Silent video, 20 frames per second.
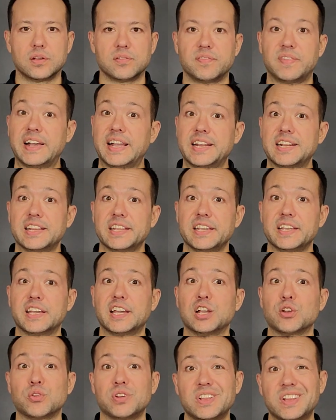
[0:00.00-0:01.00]
Finally,
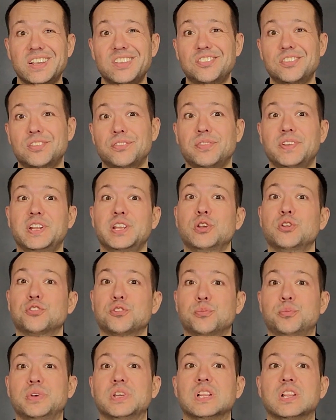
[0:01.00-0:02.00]
I realize this video is
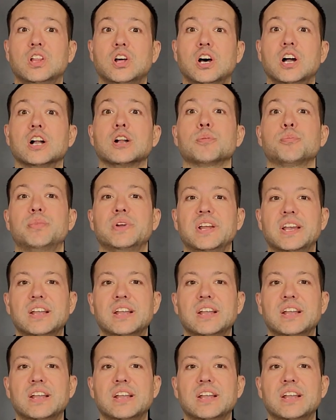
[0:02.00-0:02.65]
a bit long, but